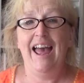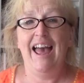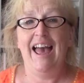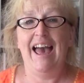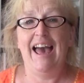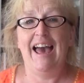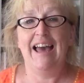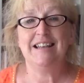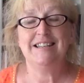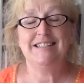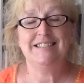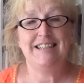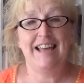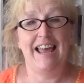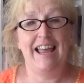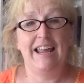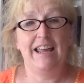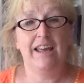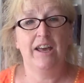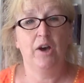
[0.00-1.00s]
and
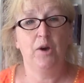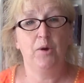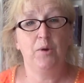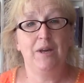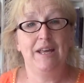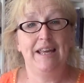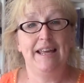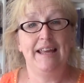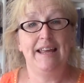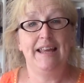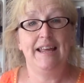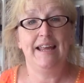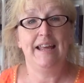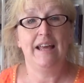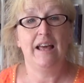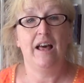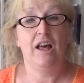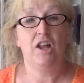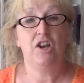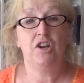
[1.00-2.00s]
a
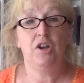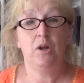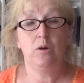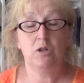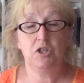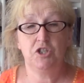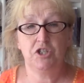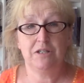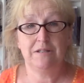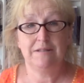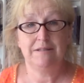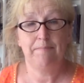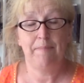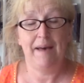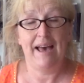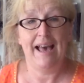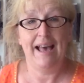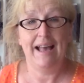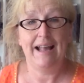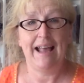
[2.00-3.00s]
Joji notions
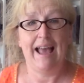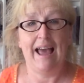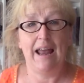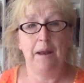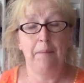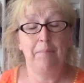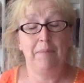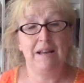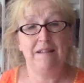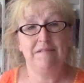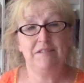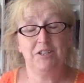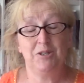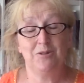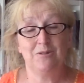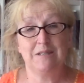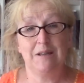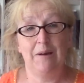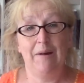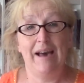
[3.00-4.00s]
bag, and I believe she
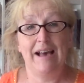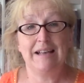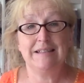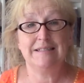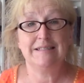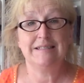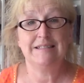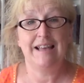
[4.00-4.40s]
also has